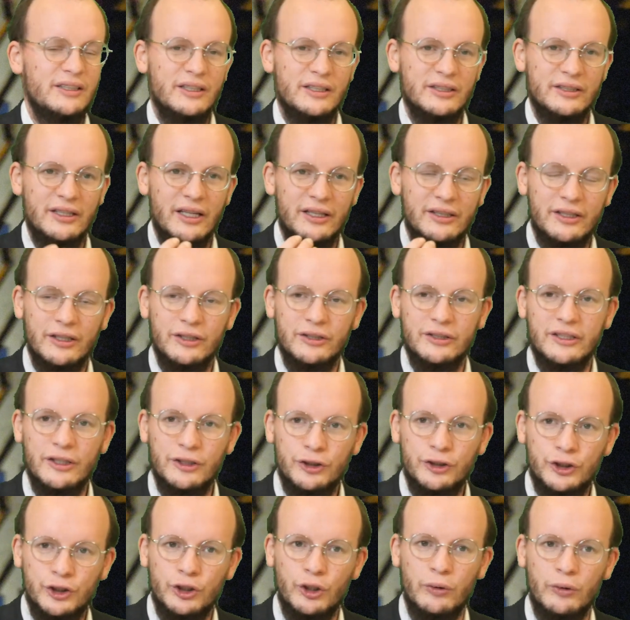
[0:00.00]
is that there's a
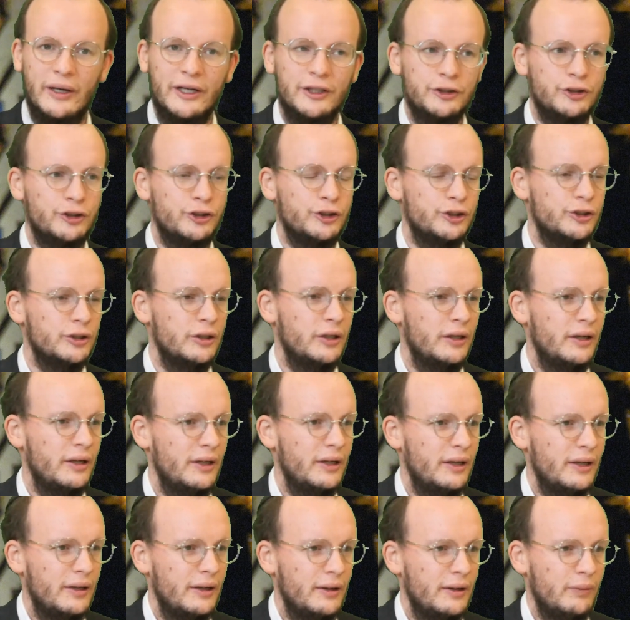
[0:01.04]
Jewish,
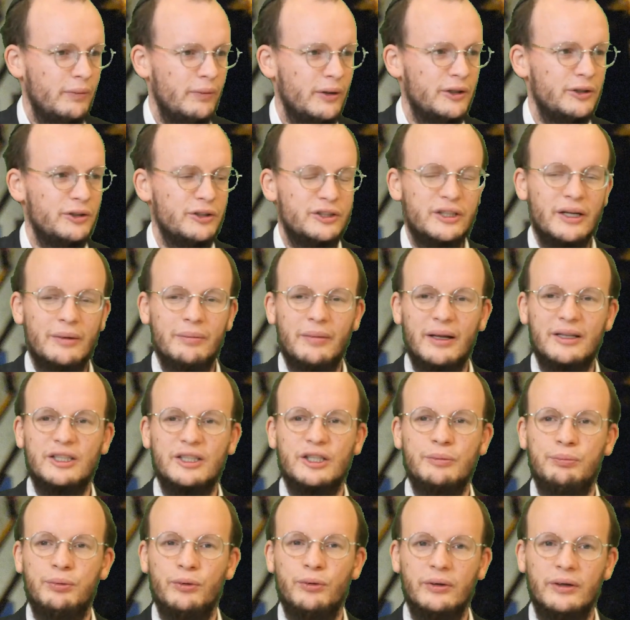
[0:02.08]
what do you say,
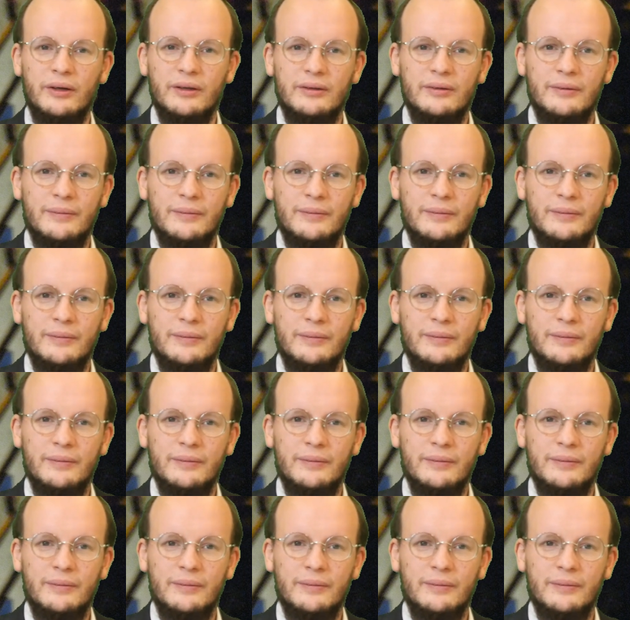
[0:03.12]
matzpun,